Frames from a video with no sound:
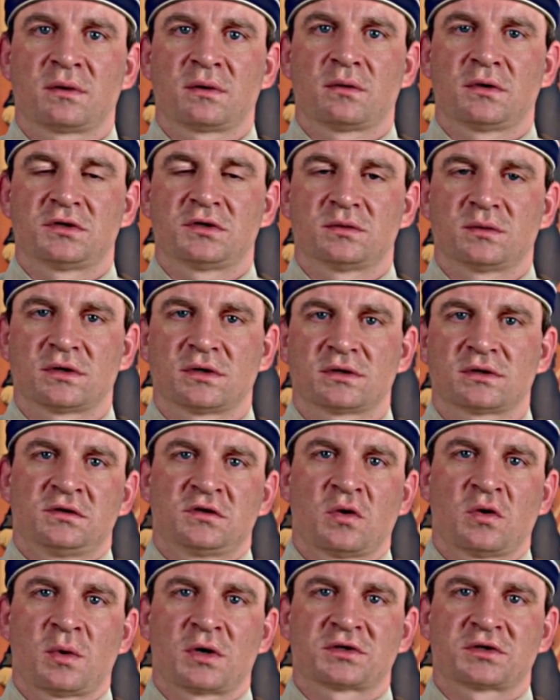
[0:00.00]
regiments.
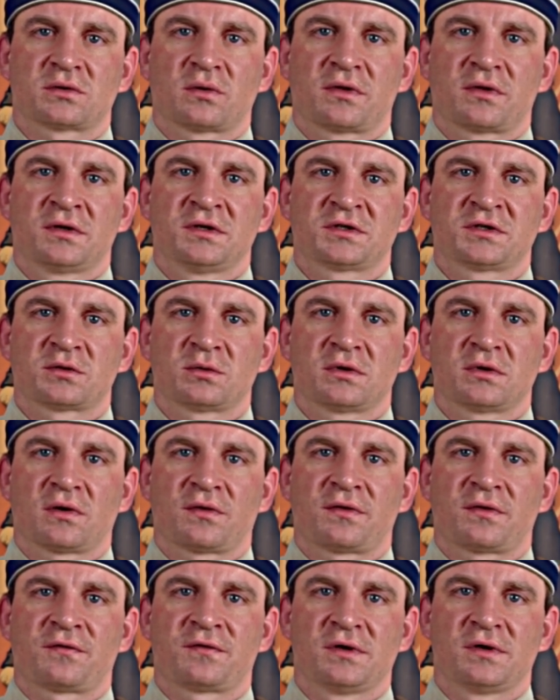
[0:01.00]
So much for the history
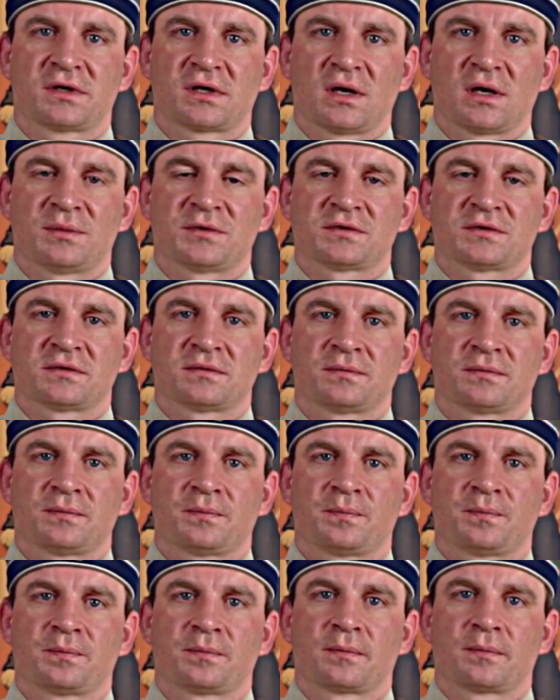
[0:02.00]
of the field caps.
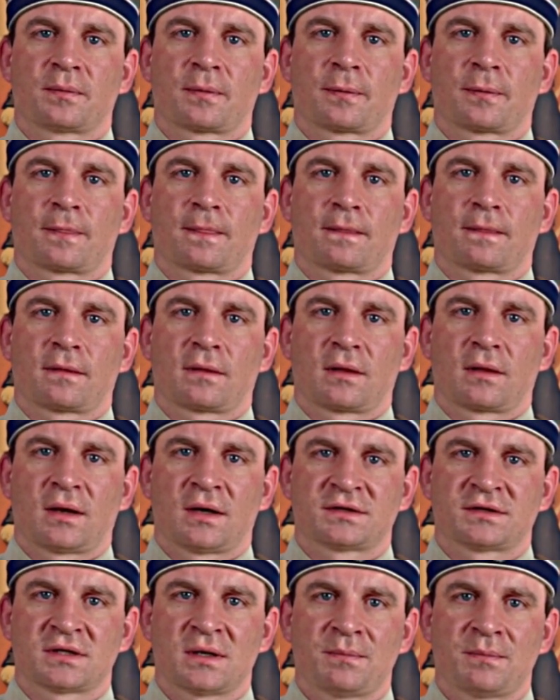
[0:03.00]

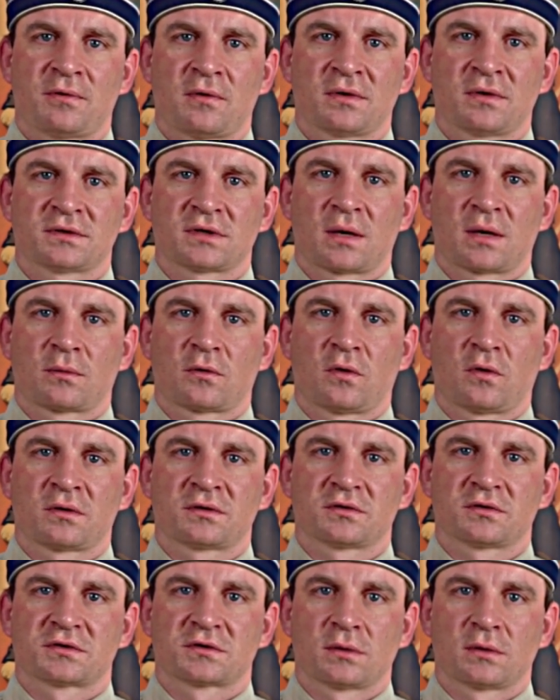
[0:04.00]
At some point I'm going
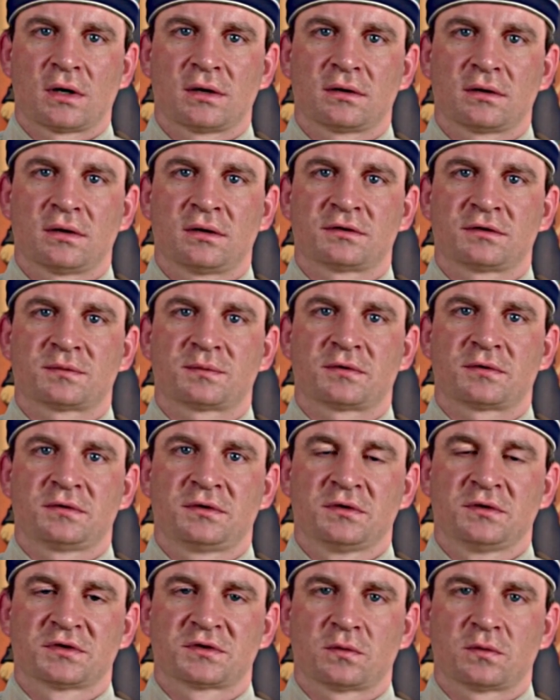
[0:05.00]
to try and
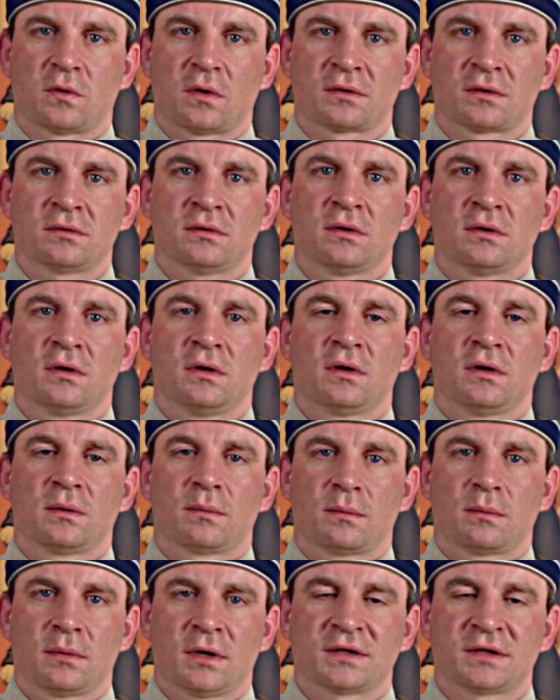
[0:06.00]
produce one,
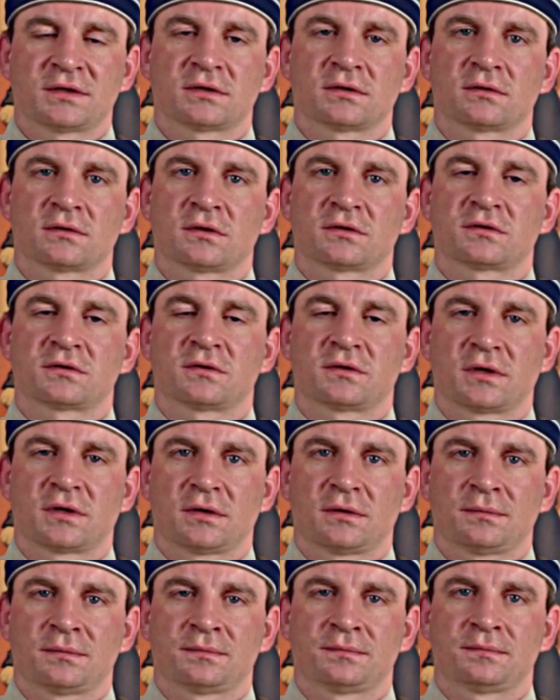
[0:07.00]
but not today.